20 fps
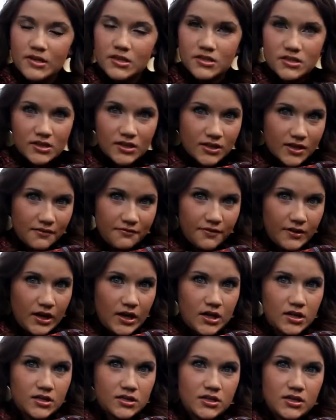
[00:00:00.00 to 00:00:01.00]

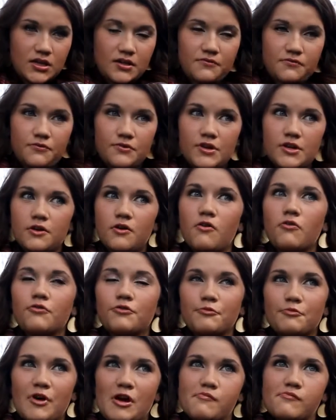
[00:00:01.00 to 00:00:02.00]
insignificant if we don't
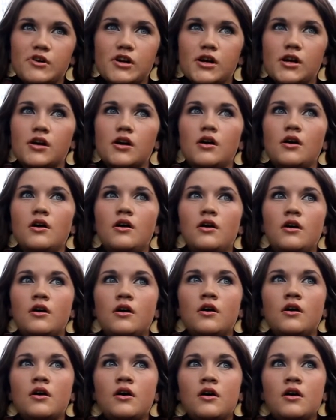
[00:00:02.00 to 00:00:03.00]
remember
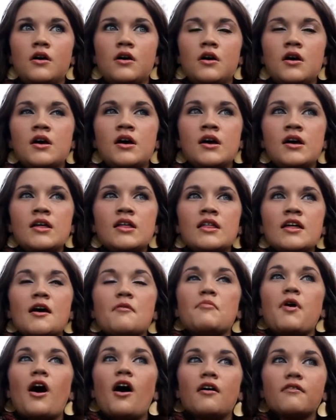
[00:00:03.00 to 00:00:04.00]

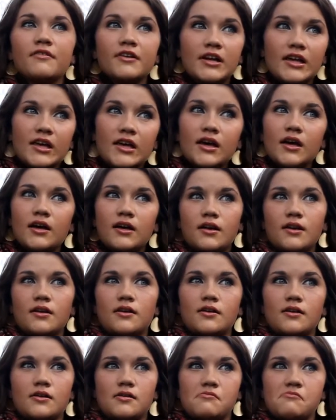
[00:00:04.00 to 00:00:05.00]
that poverty,
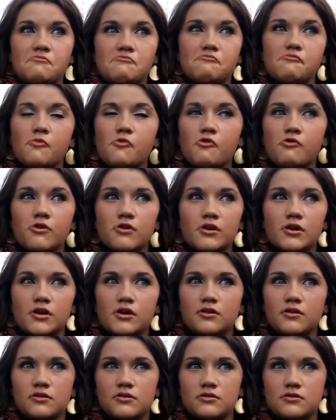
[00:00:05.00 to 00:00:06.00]
more
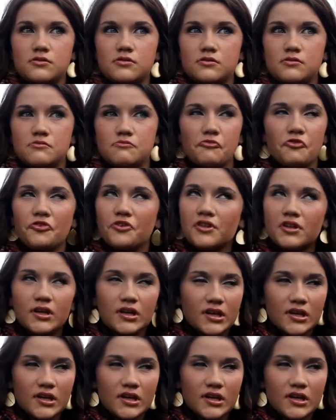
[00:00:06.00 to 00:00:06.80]
than a